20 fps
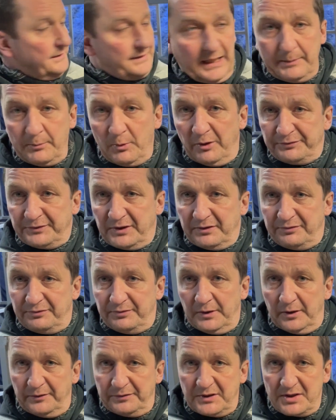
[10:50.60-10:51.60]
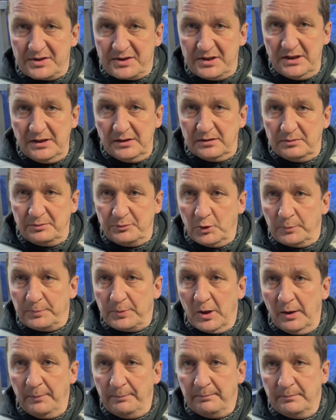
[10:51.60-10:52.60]
came off the steel, no
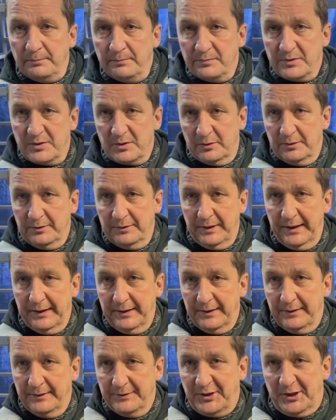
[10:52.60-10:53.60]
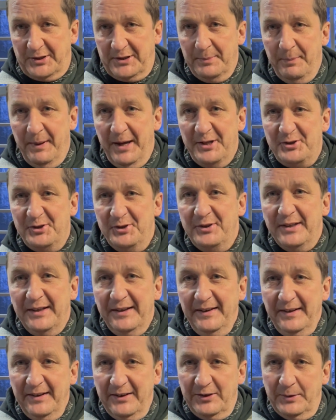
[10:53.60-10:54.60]
problem. So, and just imagine
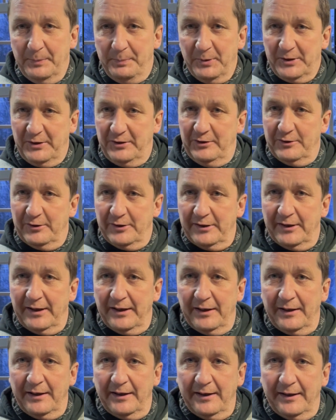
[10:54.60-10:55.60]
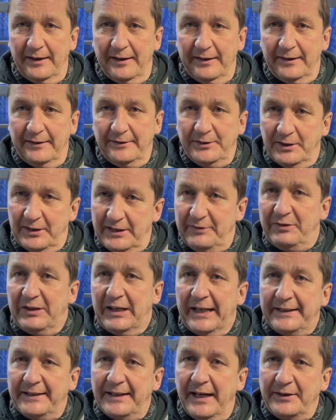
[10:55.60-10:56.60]
you put your, you leave it
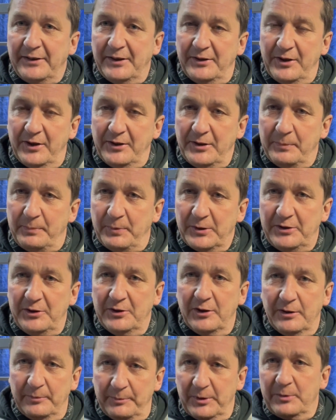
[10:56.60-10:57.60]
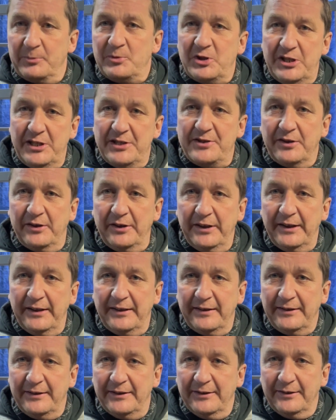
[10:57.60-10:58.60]
like that, and then you put your aluminum sheets on
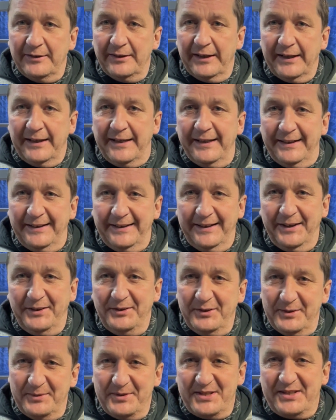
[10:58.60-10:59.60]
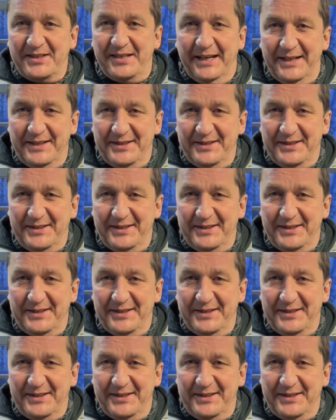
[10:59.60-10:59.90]
it, you know, like, then you stay